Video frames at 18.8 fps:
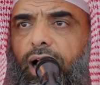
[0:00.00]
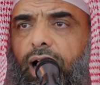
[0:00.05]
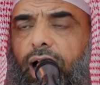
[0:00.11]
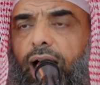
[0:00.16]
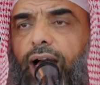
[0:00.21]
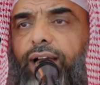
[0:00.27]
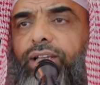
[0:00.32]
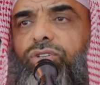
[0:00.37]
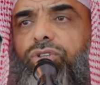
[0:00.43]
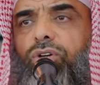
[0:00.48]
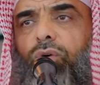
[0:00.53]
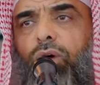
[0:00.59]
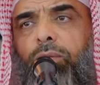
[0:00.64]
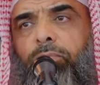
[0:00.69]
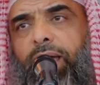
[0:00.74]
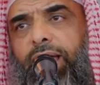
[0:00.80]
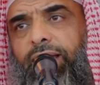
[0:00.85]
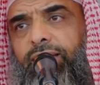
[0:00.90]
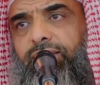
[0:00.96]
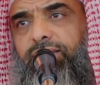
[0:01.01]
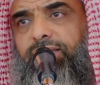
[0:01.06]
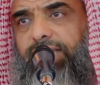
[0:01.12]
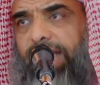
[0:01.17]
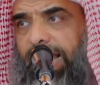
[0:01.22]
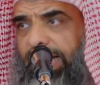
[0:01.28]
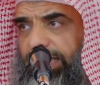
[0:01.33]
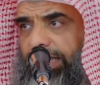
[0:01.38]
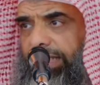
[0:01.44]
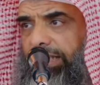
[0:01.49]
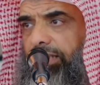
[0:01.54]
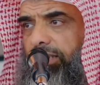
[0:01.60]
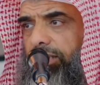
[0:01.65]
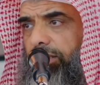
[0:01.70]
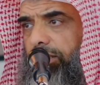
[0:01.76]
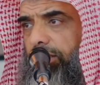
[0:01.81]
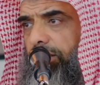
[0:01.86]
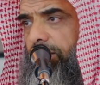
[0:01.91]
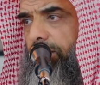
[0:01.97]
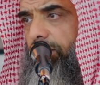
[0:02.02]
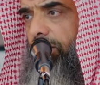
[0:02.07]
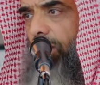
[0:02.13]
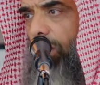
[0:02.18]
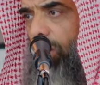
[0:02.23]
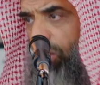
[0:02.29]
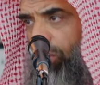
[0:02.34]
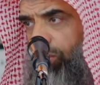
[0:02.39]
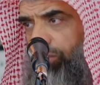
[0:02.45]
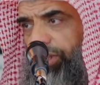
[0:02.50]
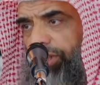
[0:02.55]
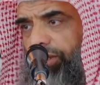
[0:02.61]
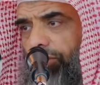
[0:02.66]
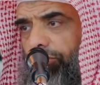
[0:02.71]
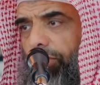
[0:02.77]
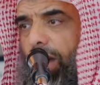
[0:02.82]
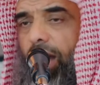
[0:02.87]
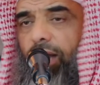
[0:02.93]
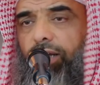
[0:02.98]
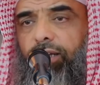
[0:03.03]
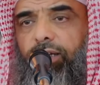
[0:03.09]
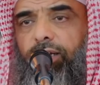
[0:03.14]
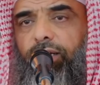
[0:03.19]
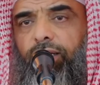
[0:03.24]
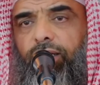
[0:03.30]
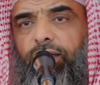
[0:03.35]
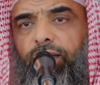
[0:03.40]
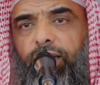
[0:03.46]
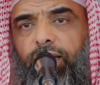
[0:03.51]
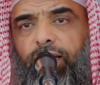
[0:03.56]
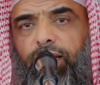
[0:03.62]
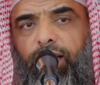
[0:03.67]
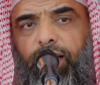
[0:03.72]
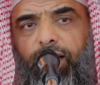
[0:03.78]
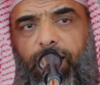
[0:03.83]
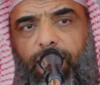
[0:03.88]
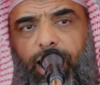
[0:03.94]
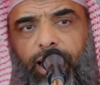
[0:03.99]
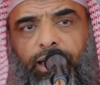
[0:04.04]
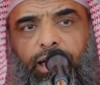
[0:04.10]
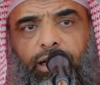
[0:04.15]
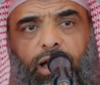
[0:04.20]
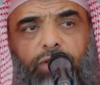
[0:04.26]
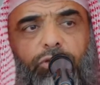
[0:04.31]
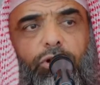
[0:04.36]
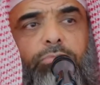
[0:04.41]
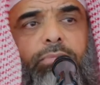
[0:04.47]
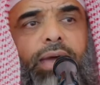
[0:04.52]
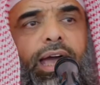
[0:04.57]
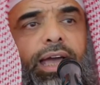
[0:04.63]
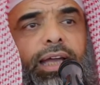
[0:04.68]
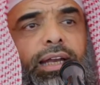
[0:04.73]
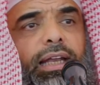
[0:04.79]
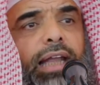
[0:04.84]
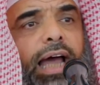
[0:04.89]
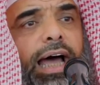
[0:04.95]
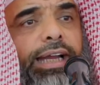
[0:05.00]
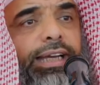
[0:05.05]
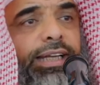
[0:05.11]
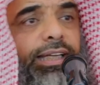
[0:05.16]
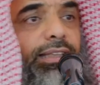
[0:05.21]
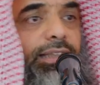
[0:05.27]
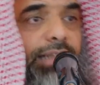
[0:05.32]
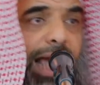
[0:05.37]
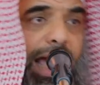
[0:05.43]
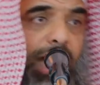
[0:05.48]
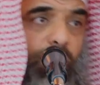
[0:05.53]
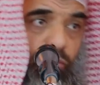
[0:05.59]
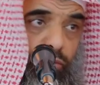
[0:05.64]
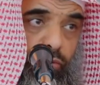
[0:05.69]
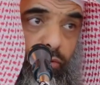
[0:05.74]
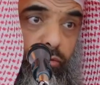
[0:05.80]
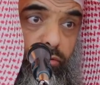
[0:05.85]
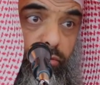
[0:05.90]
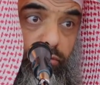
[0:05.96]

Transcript: I saw a man standing, holding a rock, and another man lying down.